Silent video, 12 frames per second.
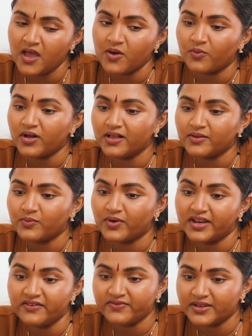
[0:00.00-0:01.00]
Well,
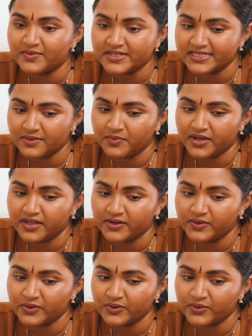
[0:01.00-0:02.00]
what if there was
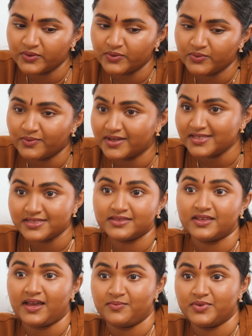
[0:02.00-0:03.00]
someone who was in
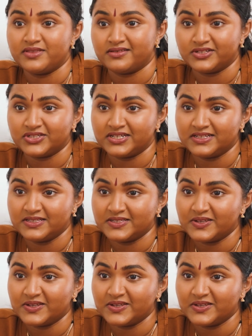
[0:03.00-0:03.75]
that position?